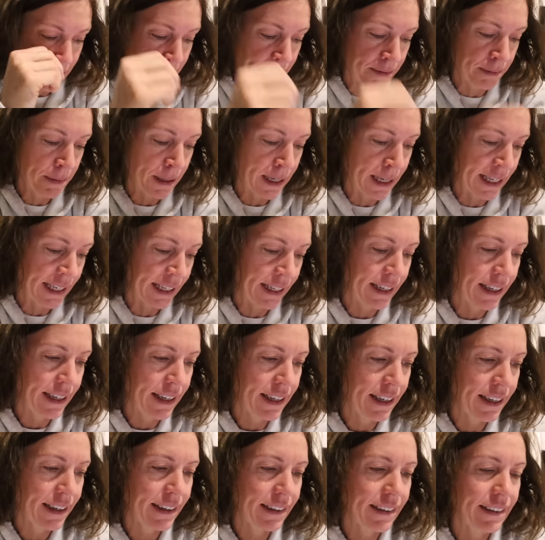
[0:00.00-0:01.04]
of my
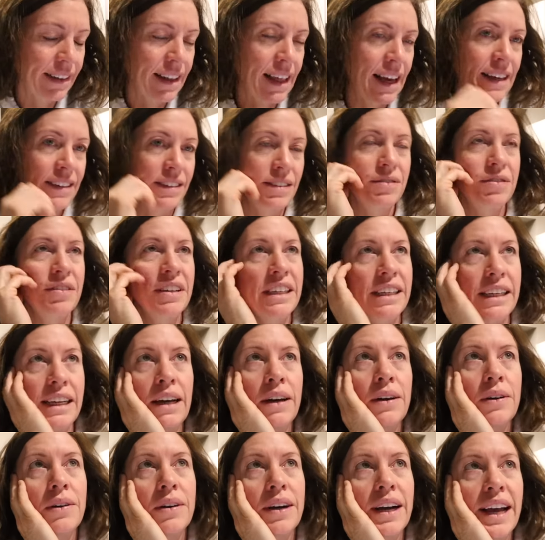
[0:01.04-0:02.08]
last
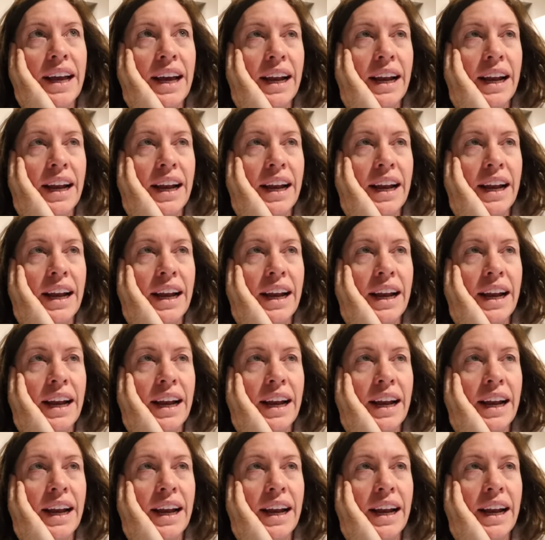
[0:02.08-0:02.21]
video.